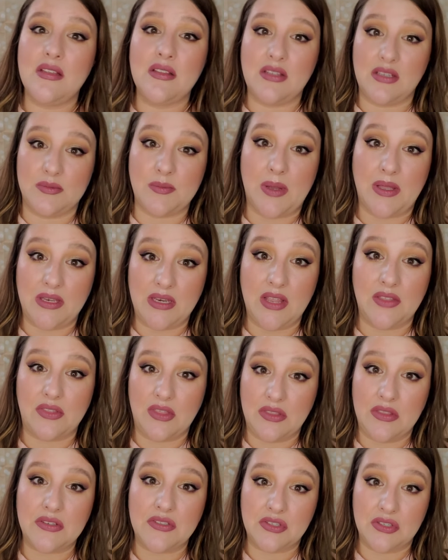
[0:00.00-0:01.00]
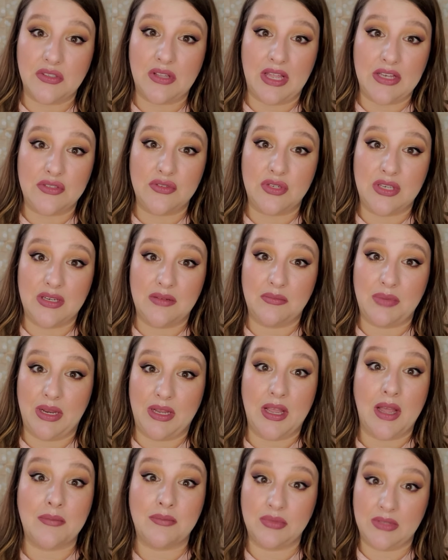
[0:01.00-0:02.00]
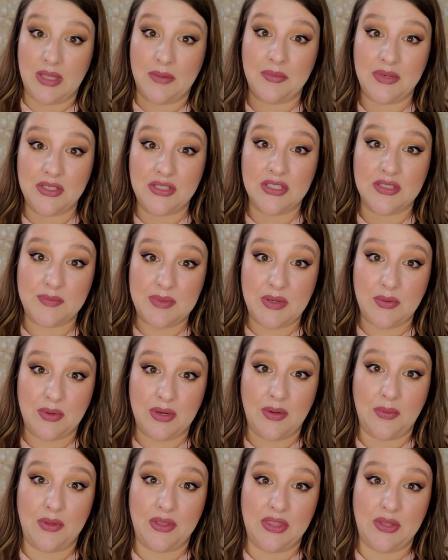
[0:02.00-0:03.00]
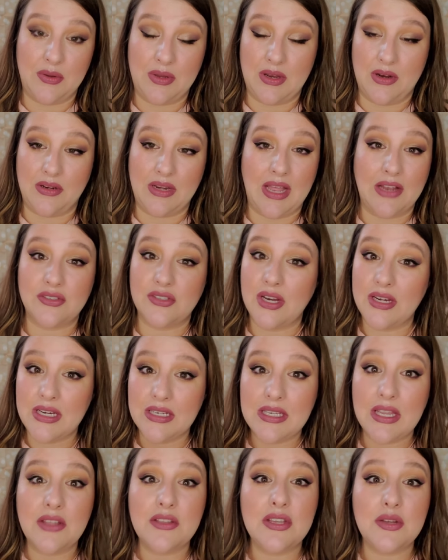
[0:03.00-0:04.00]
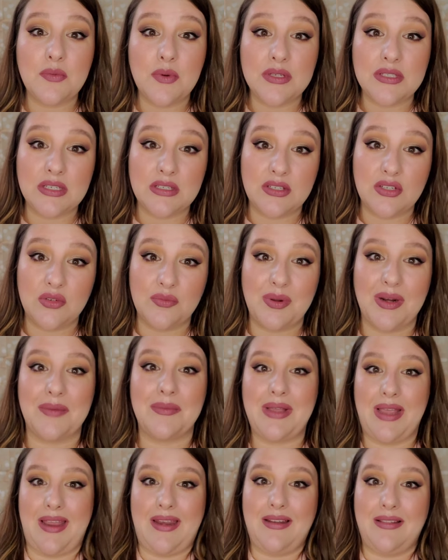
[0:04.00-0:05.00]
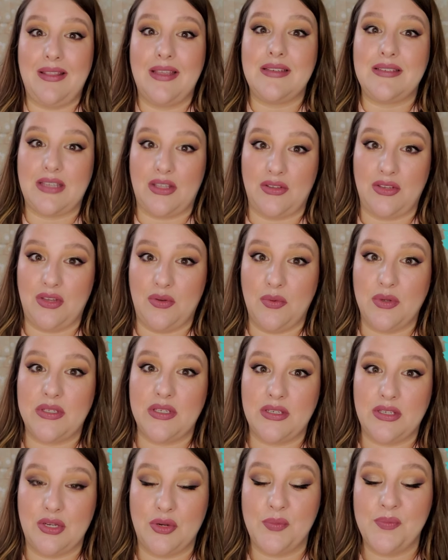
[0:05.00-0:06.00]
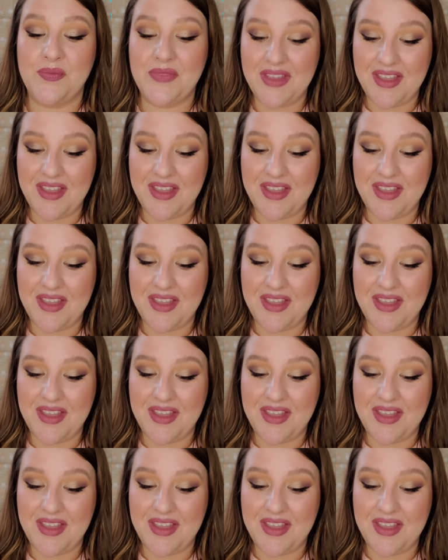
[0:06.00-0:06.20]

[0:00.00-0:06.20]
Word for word: there's probably nothing that you're glad you didn't pick up. Let me just be real with you here. Not trying to tell you what to do, but I'm kind of like telling you what to do.